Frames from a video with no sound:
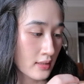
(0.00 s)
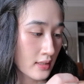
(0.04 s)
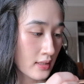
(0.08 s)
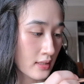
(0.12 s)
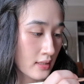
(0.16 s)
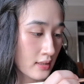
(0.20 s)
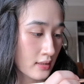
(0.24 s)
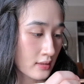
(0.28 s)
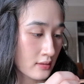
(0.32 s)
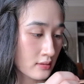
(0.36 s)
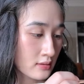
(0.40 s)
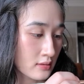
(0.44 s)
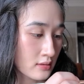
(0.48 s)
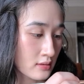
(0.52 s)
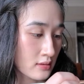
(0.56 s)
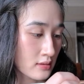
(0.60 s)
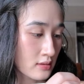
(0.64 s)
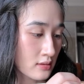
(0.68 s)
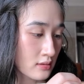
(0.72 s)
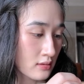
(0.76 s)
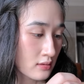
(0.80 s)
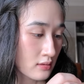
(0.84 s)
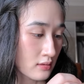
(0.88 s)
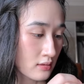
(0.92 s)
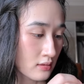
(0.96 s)

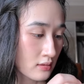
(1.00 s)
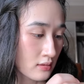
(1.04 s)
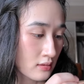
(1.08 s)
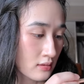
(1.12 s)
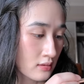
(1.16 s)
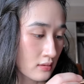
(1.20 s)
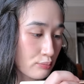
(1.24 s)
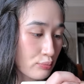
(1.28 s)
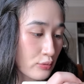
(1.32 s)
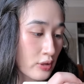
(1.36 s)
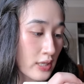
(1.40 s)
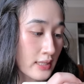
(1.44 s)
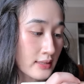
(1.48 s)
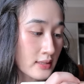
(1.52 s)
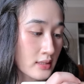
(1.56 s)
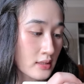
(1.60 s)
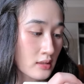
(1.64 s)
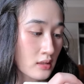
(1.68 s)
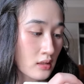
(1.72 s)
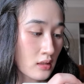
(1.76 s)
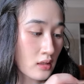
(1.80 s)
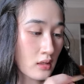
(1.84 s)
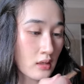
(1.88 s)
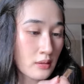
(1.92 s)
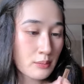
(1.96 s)
and
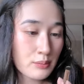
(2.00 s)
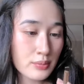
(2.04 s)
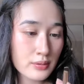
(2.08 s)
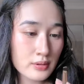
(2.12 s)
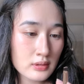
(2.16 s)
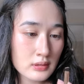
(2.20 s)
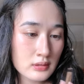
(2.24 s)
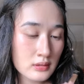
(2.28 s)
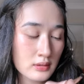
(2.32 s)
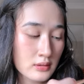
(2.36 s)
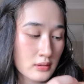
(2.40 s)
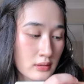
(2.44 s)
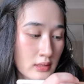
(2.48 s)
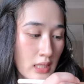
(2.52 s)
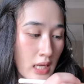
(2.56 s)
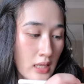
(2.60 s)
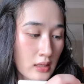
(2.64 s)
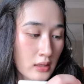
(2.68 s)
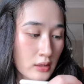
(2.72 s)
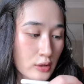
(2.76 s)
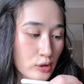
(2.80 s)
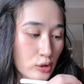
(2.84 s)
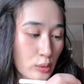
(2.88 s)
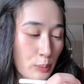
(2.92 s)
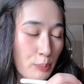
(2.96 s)
brighten up
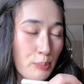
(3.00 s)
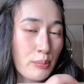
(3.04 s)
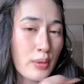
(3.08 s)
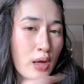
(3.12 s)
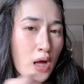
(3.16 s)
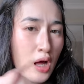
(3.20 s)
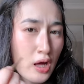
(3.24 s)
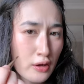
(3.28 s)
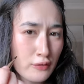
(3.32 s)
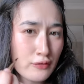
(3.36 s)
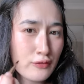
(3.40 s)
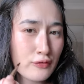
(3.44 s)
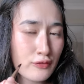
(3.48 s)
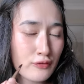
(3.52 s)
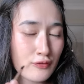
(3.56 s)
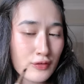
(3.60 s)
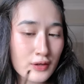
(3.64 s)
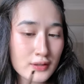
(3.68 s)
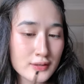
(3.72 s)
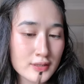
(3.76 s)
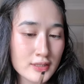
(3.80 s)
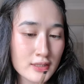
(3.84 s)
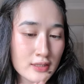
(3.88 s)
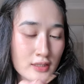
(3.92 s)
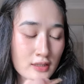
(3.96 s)
that little puff
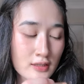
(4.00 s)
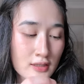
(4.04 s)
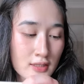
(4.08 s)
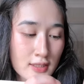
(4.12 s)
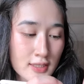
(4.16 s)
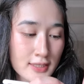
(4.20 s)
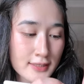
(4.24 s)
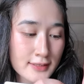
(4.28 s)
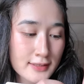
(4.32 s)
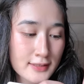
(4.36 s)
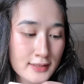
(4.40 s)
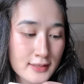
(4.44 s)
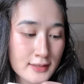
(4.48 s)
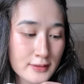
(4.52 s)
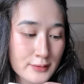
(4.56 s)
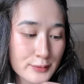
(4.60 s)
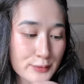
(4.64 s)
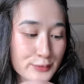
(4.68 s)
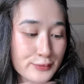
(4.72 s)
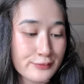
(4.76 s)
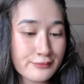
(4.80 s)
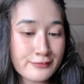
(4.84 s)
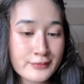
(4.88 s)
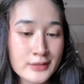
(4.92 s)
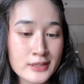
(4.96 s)
under the eyes,
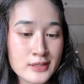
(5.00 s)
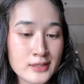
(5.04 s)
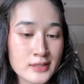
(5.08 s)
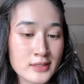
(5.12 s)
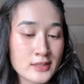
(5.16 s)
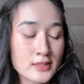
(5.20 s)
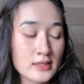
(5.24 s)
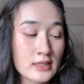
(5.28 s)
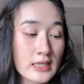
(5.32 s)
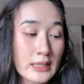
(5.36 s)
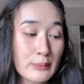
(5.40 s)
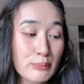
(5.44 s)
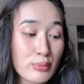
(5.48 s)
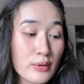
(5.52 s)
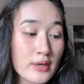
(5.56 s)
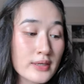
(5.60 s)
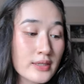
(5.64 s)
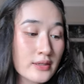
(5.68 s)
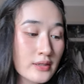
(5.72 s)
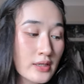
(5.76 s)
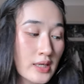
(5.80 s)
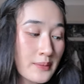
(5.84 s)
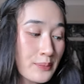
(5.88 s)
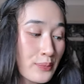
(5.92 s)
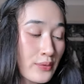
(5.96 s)
or, like,
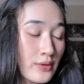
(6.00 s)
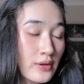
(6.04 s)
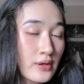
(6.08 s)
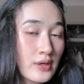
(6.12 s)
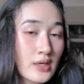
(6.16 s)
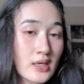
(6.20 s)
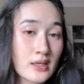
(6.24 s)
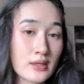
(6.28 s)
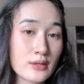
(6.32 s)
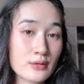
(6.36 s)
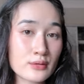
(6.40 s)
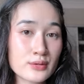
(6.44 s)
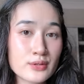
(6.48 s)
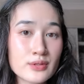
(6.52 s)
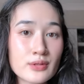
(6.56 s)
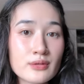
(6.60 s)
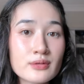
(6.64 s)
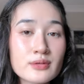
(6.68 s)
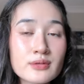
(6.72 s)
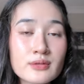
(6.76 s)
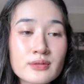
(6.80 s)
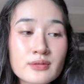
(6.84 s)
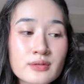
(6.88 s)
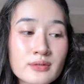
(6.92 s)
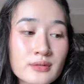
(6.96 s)
brighten up the
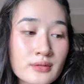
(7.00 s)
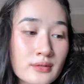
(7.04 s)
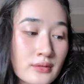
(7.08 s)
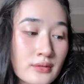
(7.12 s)
Eyeshadow.